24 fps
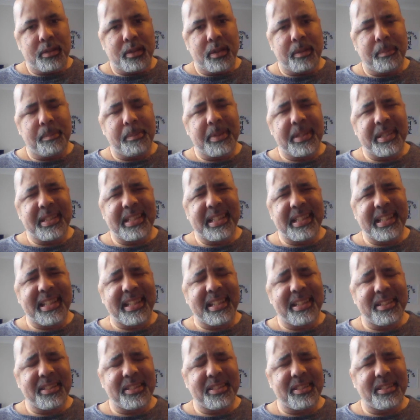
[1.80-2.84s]
So I've been
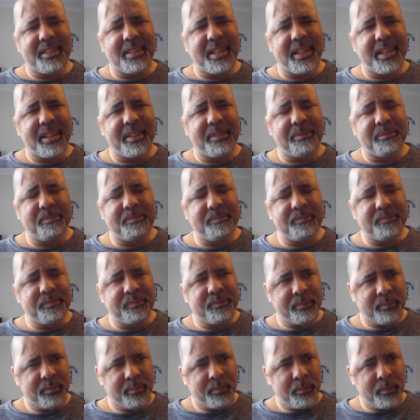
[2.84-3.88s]
thinking today
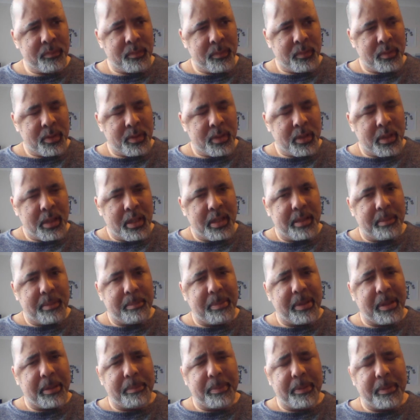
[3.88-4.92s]

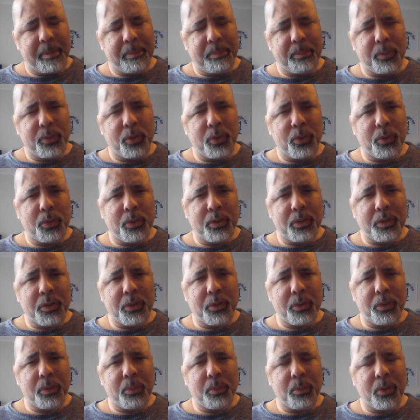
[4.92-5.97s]
about people who are
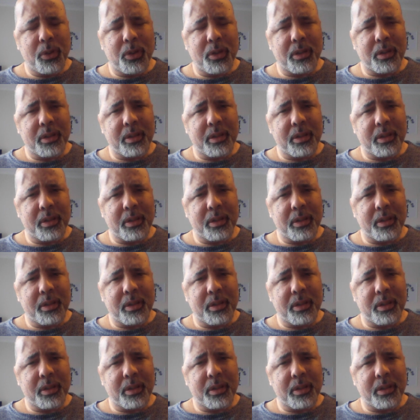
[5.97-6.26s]
doing work